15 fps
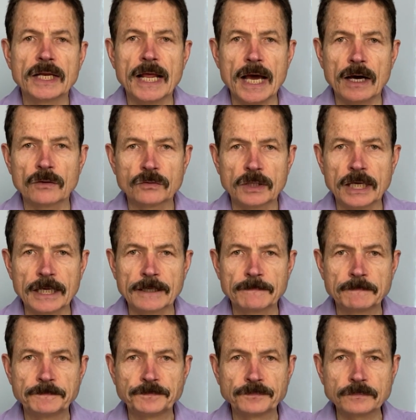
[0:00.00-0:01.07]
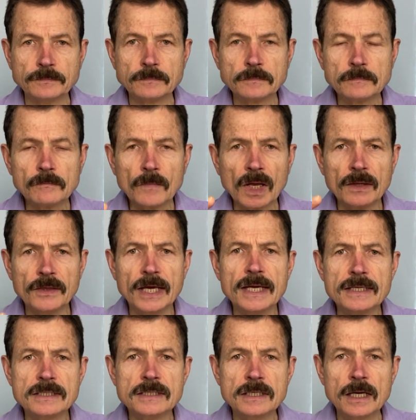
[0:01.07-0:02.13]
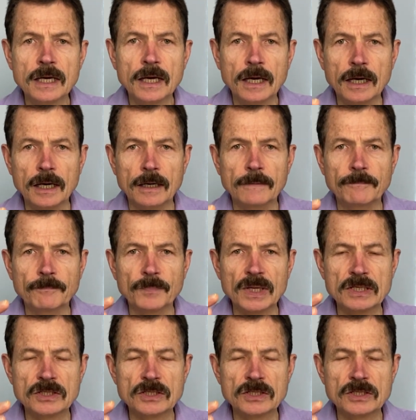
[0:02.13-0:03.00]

out there, there's a